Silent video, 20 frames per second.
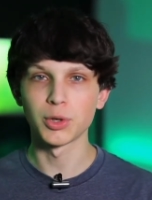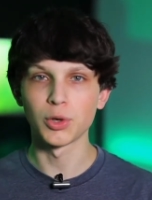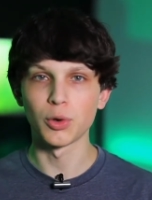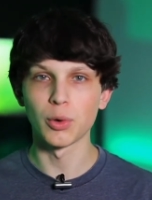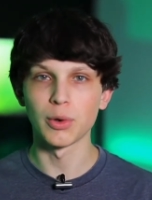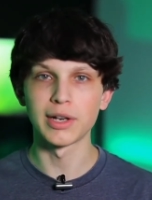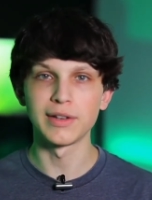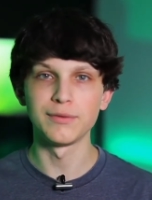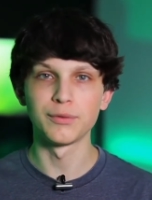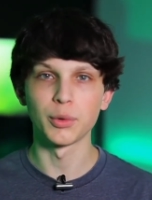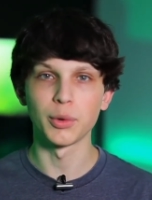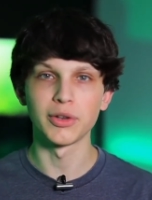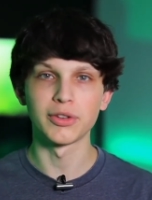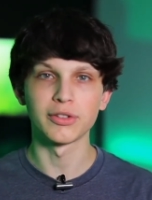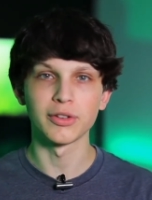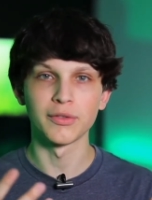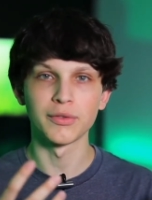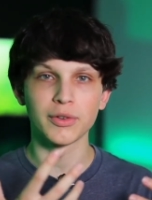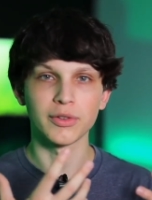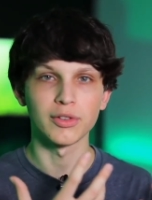to recording
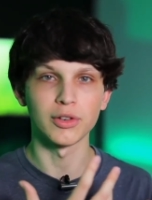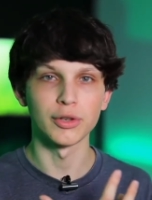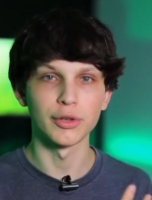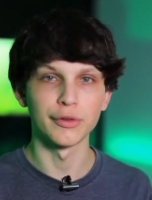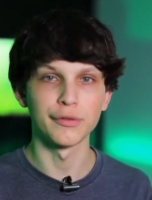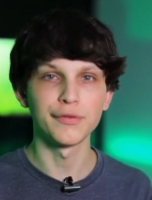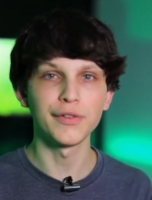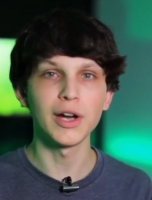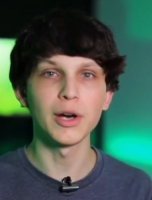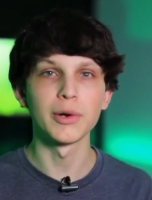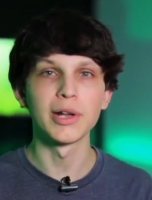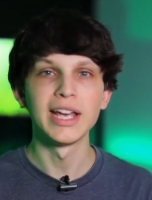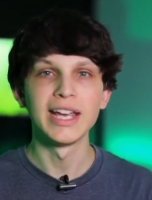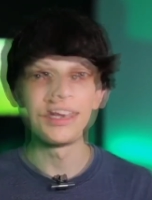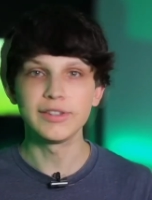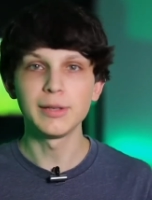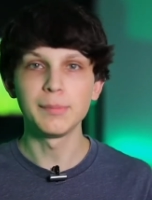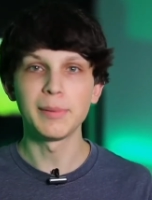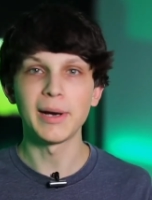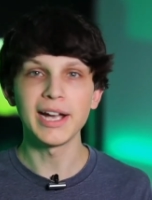voiceovers on your phone
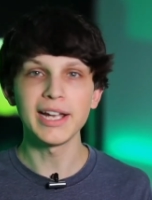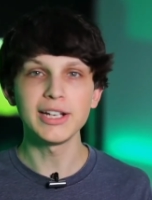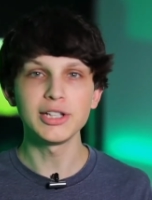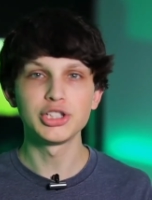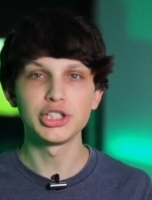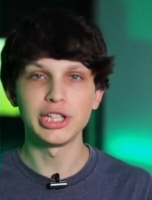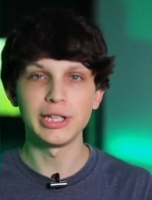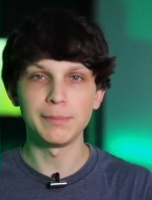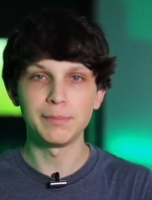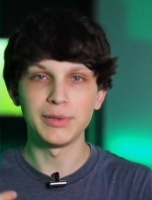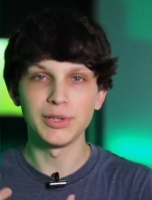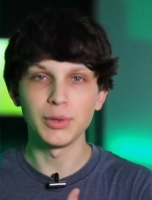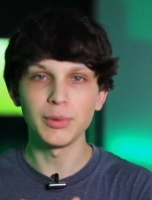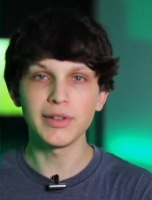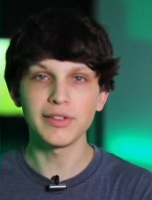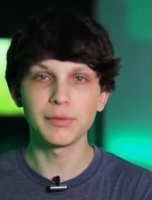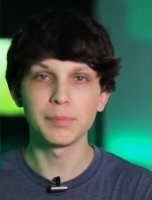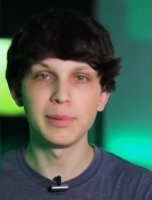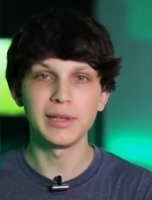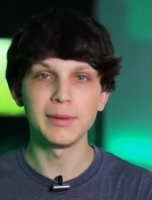is to buy a cheap
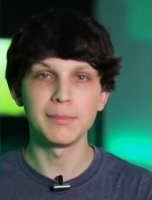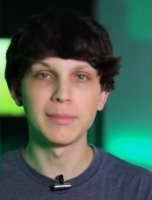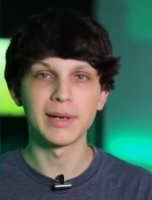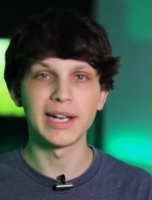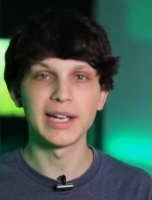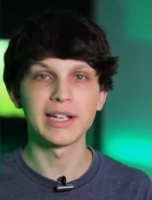USB